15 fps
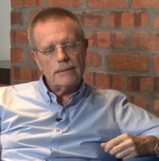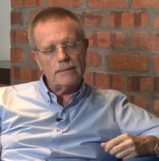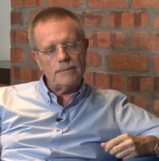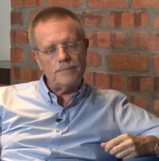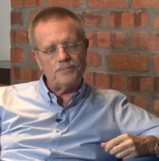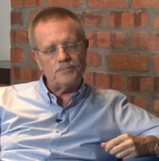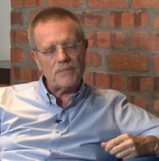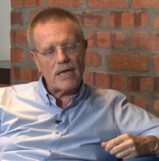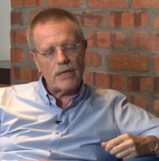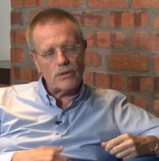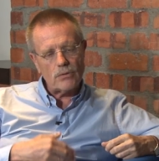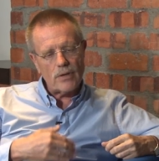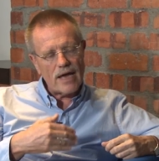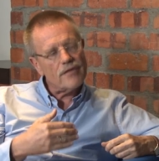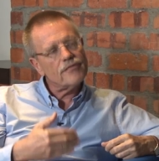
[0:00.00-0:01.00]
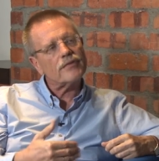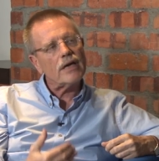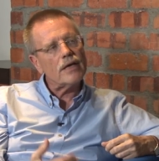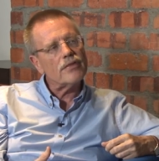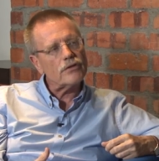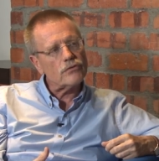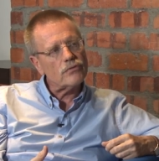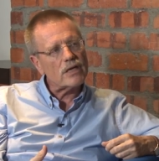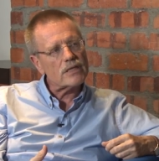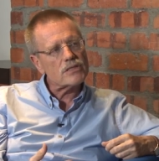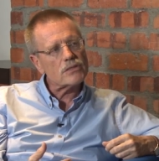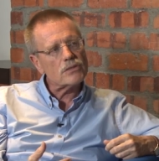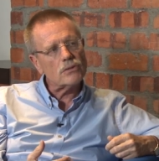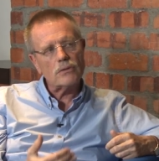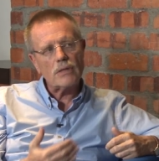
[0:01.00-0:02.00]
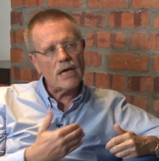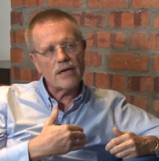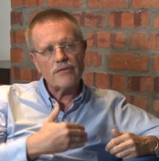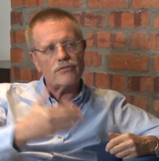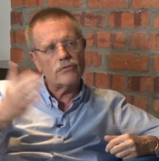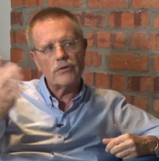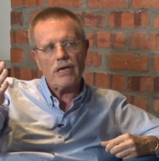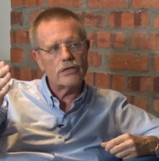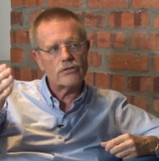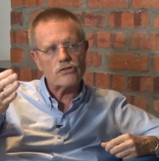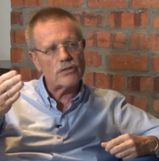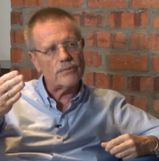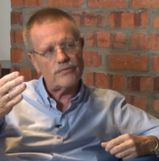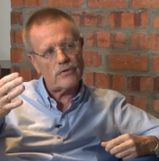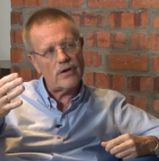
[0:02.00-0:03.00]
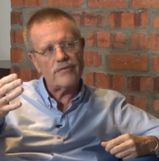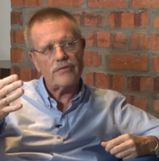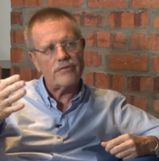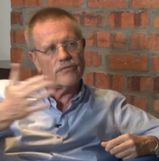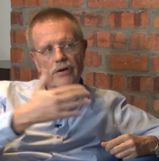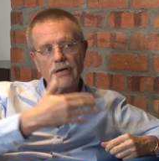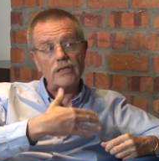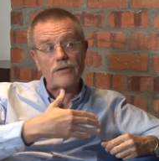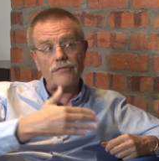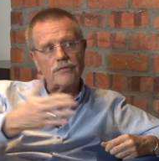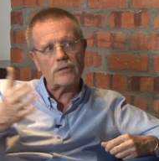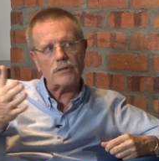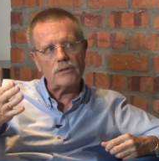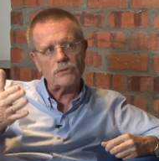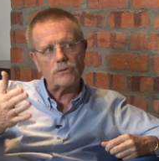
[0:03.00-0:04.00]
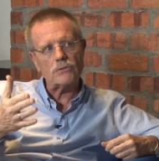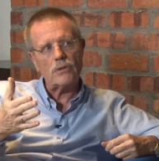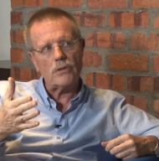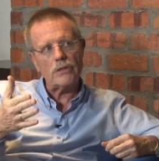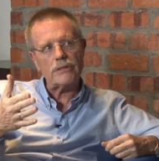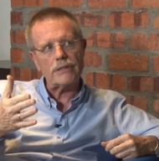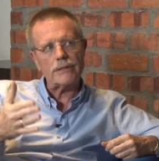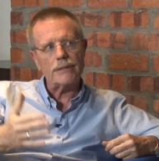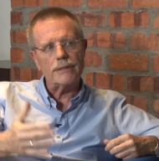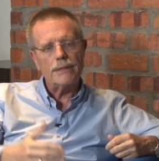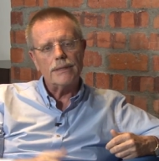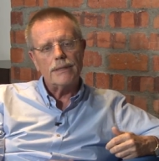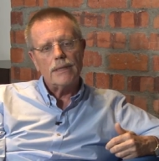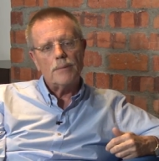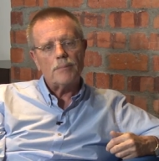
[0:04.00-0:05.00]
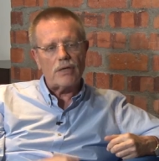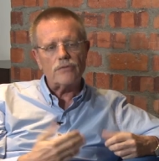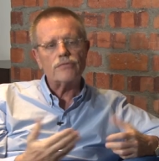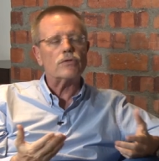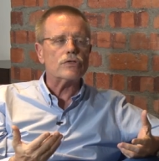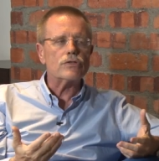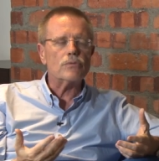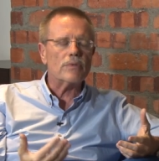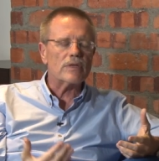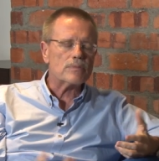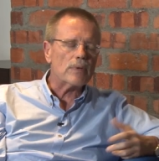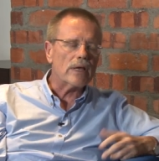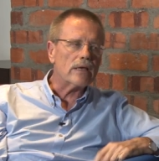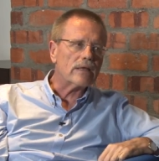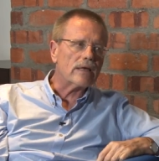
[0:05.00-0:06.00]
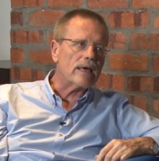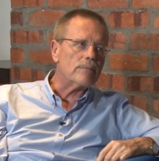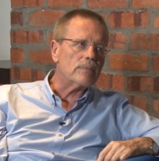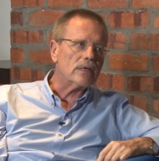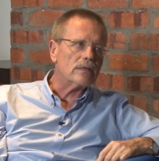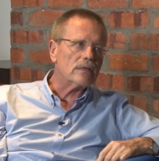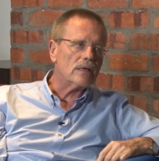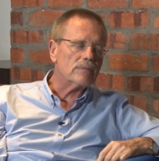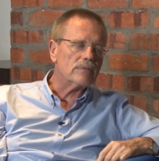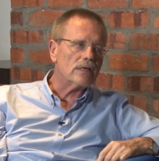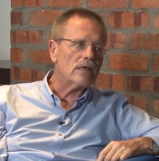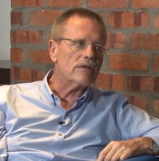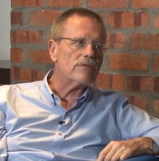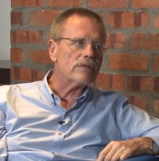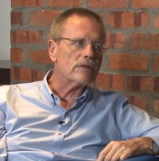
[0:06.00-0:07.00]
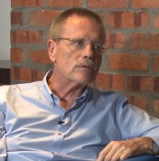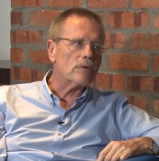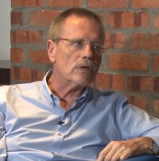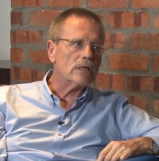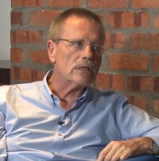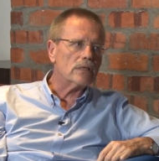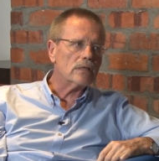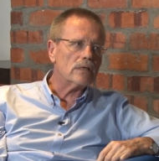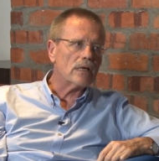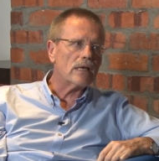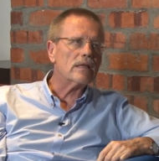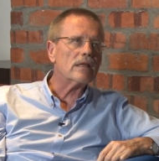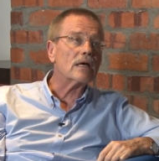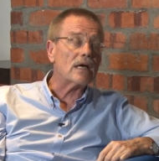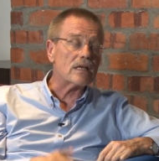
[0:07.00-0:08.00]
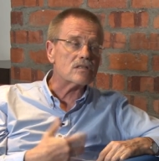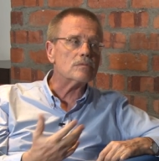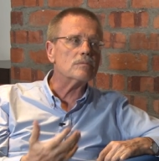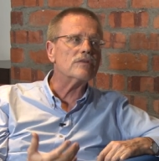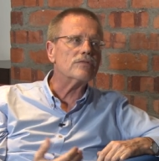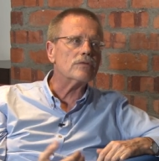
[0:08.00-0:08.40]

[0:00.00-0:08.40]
and you have gained the trust, you have a relationship forever. Very difficult to hurt it. But of course, you must play the game and, okay. and deliver the quality and the customer